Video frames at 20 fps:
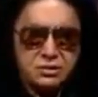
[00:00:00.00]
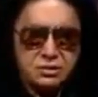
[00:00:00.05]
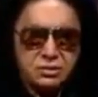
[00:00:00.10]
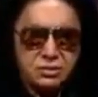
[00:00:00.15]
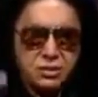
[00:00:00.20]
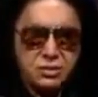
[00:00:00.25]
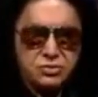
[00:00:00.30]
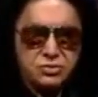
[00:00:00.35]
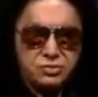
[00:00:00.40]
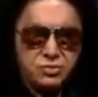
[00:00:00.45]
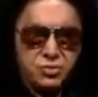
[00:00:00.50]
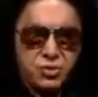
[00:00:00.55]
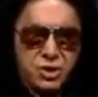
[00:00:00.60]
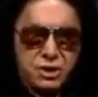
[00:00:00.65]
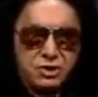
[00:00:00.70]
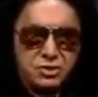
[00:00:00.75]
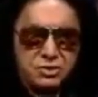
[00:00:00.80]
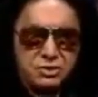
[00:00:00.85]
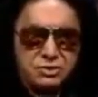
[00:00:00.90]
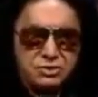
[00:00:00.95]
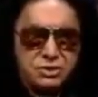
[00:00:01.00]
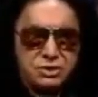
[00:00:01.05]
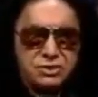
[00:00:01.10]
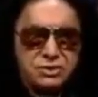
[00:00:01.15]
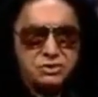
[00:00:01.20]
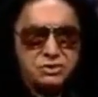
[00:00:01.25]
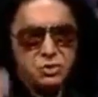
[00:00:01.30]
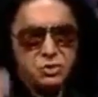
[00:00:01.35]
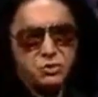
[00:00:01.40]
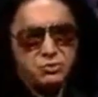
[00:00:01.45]
those records. And
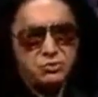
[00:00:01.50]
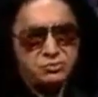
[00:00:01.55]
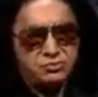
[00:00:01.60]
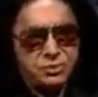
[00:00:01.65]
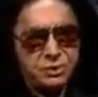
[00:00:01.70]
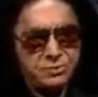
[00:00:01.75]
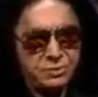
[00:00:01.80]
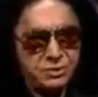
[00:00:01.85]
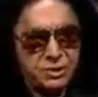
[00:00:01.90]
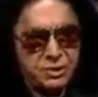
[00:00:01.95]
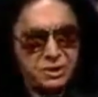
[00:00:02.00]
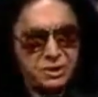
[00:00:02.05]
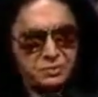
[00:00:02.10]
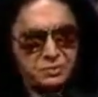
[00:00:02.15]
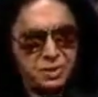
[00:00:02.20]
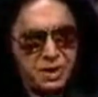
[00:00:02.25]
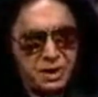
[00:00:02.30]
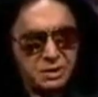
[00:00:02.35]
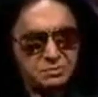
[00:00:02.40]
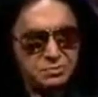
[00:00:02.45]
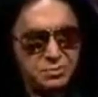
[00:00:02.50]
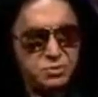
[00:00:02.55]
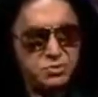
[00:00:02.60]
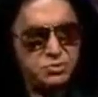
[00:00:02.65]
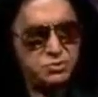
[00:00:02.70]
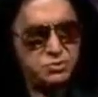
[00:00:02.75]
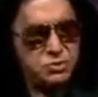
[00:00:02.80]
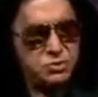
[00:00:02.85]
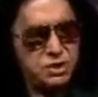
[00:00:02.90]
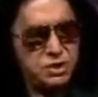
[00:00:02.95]
so people like Pat
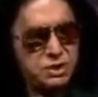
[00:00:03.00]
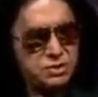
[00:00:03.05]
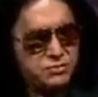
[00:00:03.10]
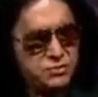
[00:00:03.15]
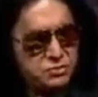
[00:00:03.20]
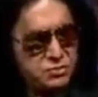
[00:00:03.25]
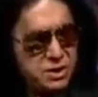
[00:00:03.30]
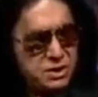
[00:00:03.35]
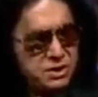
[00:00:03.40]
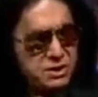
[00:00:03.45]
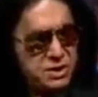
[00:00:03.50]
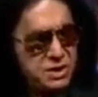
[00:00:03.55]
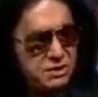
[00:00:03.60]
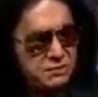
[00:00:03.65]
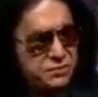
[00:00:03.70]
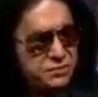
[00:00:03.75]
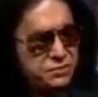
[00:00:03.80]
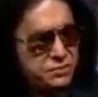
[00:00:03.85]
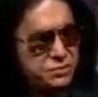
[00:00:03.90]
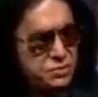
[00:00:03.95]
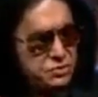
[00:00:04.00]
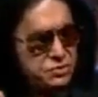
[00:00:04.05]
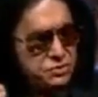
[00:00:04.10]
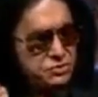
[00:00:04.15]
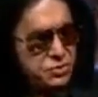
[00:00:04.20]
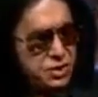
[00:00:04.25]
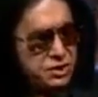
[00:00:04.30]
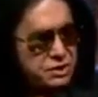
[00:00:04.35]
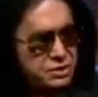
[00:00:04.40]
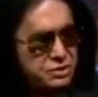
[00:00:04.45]
Boone and everybody covered those
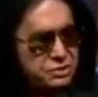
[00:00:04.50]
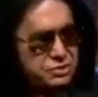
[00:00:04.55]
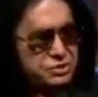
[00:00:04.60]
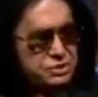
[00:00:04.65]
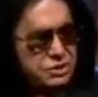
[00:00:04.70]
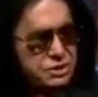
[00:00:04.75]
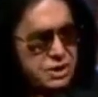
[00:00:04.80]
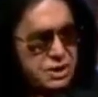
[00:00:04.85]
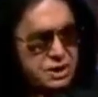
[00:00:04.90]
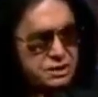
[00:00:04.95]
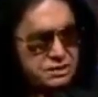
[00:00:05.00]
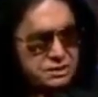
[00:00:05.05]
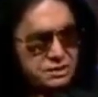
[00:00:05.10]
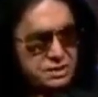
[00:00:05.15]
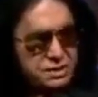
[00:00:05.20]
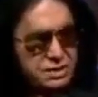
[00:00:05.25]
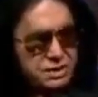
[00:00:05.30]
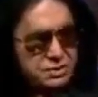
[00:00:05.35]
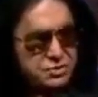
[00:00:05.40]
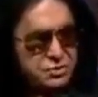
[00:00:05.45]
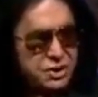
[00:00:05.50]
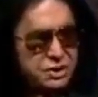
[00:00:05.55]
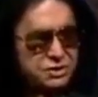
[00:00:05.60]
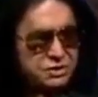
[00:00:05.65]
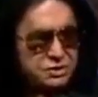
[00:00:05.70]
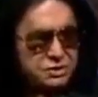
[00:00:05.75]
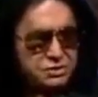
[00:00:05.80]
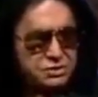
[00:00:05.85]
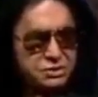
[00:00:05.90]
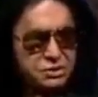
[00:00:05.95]
records and got their hit
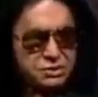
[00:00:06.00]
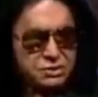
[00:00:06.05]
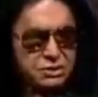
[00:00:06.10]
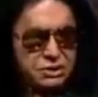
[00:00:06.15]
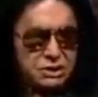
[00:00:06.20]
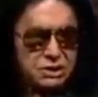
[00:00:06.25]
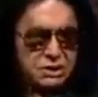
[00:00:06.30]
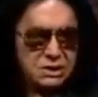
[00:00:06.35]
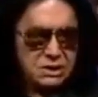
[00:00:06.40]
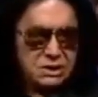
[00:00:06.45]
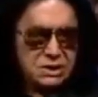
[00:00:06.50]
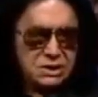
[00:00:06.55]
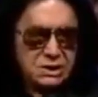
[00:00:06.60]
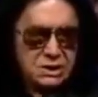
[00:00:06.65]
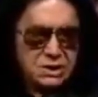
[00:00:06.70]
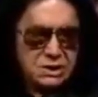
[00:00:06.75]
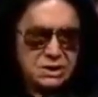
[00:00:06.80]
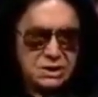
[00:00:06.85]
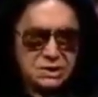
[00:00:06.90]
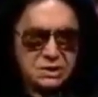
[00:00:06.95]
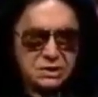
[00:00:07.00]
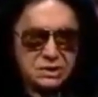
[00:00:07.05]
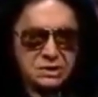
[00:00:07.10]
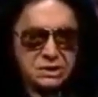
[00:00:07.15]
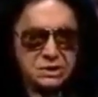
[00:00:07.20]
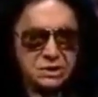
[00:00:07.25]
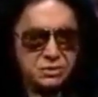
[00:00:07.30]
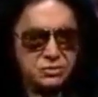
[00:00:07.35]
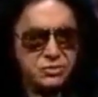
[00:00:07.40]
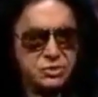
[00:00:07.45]
records. And
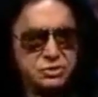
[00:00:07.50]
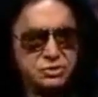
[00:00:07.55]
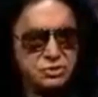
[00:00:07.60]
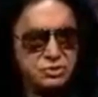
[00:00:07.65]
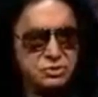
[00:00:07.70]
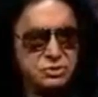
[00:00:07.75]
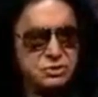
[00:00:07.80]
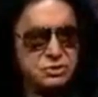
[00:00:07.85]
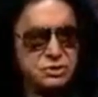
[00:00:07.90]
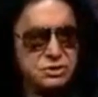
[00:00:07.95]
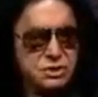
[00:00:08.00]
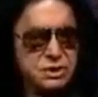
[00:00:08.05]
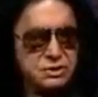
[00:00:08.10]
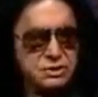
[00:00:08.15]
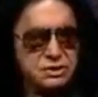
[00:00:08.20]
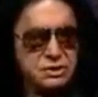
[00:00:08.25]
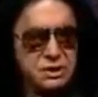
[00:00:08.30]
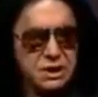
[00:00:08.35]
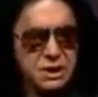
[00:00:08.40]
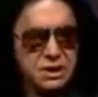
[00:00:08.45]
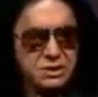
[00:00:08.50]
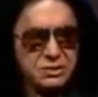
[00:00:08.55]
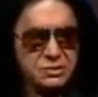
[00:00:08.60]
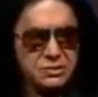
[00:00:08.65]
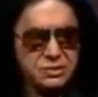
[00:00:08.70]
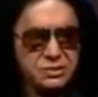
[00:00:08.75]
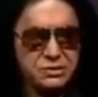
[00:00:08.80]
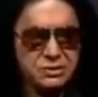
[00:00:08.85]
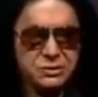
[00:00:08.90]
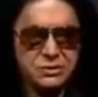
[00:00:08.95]
Little Richard didn't get the
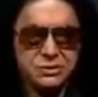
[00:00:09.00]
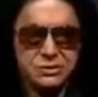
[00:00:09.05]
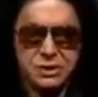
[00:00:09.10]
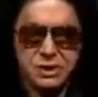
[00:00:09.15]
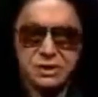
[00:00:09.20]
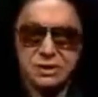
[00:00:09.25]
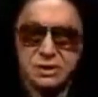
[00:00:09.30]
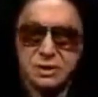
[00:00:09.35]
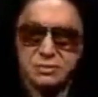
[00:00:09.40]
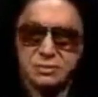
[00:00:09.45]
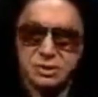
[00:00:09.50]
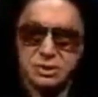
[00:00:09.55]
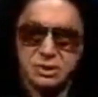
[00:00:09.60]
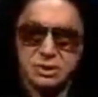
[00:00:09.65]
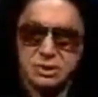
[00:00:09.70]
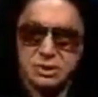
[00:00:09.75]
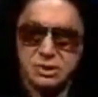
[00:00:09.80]
honor, and none of them did.